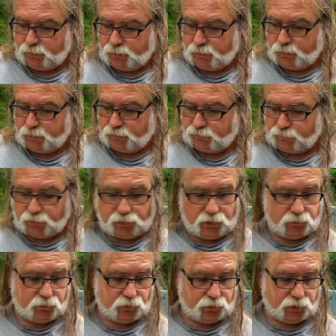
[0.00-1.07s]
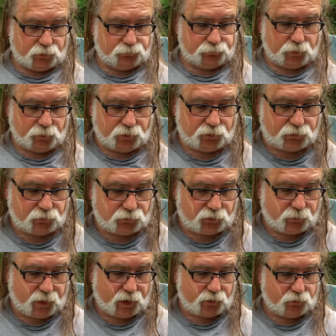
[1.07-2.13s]
here on a Sunday morning. I'm going to do a
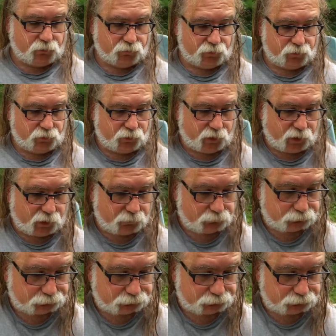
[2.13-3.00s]
tobacco review today.